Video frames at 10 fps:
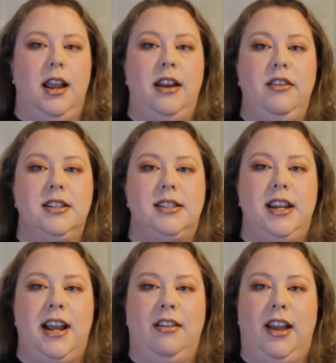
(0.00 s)
And you can
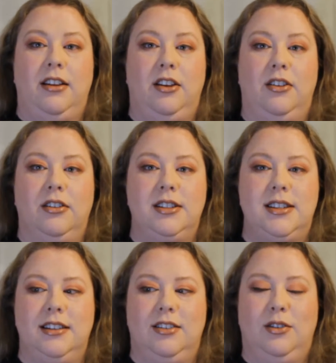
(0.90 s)
see how that
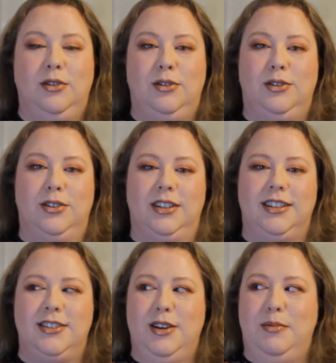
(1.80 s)
looks. Oh,
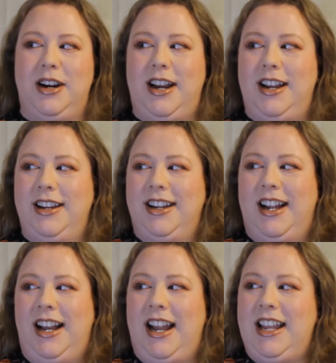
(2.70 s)
so pretty.
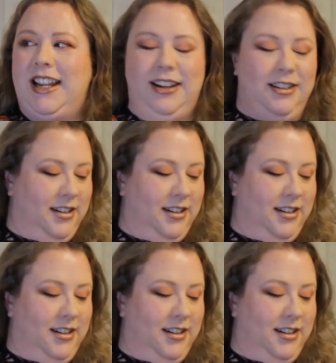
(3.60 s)
I like it.